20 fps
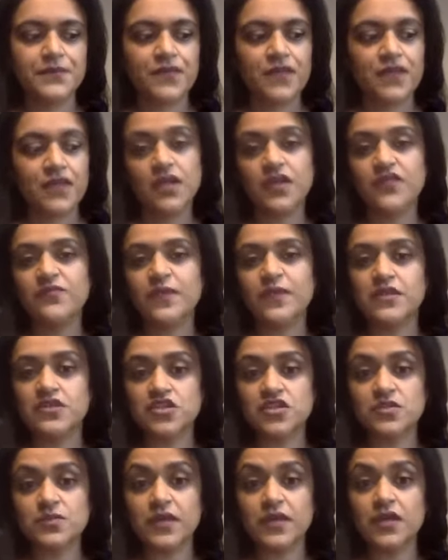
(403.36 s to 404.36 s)
you know, you've
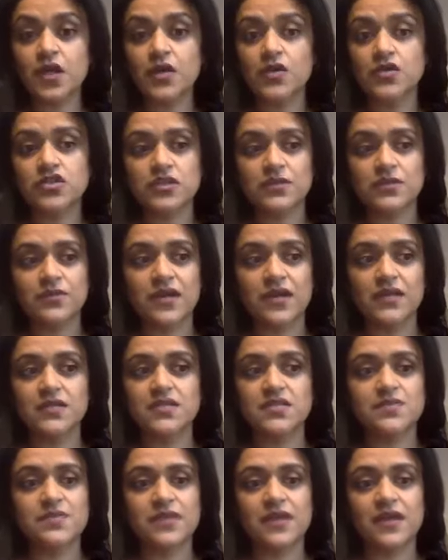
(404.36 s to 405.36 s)
mentioned my coaching
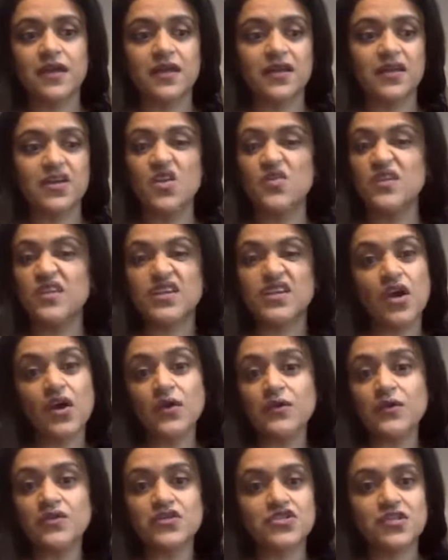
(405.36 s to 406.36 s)
practice, but I can only
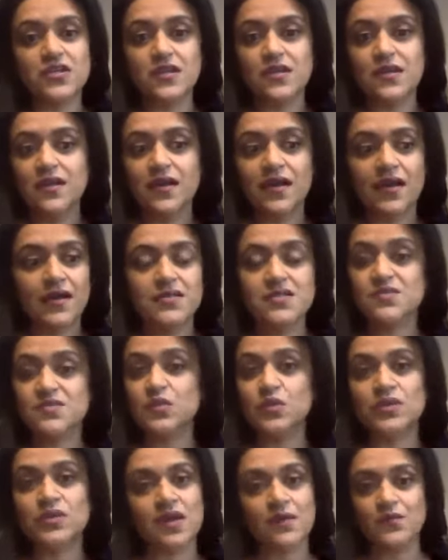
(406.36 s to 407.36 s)
coach a
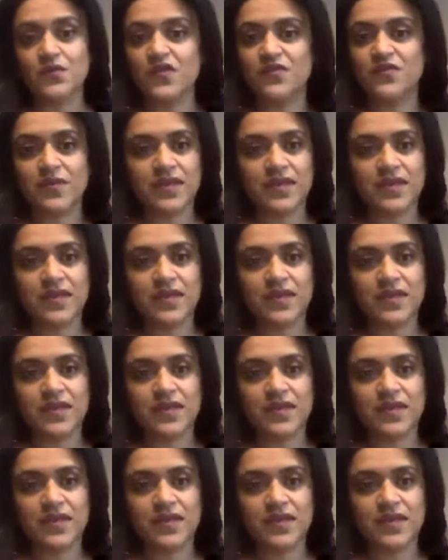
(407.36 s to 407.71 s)
small number of